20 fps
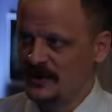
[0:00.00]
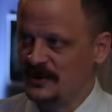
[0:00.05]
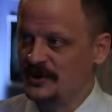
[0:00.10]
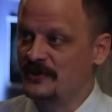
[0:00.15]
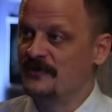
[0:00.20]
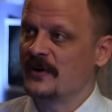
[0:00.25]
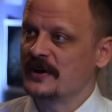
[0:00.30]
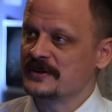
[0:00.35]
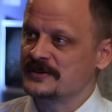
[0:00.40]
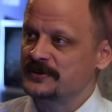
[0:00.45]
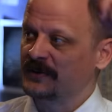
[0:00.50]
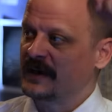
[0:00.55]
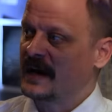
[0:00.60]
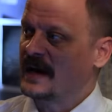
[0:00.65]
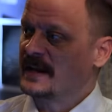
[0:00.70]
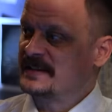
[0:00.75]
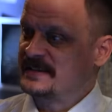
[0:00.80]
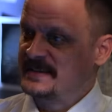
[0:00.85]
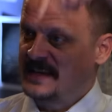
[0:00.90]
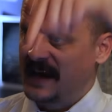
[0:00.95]
You've also
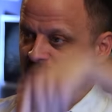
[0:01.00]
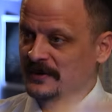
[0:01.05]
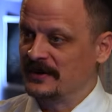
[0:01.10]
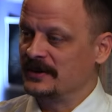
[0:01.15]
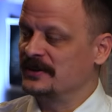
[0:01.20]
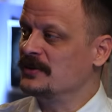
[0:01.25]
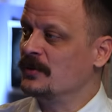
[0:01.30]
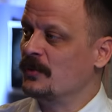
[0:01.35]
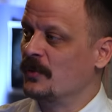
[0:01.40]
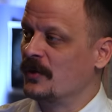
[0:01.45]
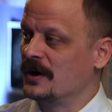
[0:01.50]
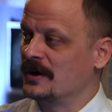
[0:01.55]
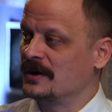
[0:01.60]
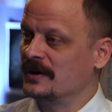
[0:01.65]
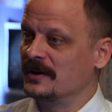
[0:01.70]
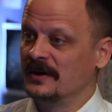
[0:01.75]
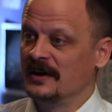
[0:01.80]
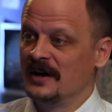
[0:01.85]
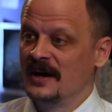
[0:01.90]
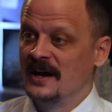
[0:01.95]
got down in the
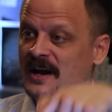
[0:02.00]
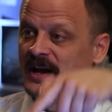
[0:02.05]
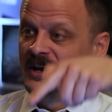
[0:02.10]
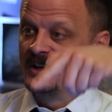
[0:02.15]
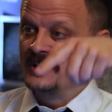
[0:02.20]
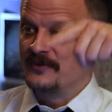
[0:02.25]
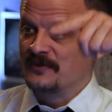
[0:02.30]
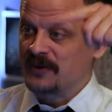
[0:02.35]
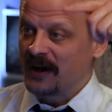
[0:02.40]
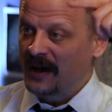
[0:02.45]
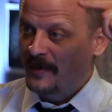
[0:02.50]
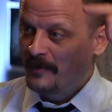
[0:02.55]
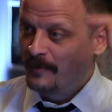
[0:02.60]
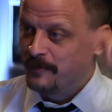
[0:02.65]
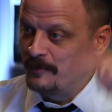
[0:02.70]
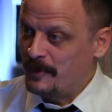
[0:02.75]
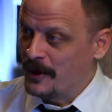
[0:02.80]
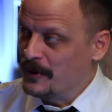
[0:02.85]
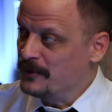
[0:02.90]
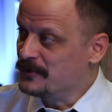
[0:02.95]
water, you've got a
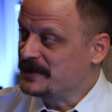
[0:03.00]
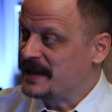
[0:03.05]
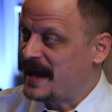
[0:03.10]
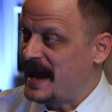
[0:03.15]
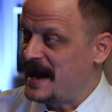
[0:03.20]
boat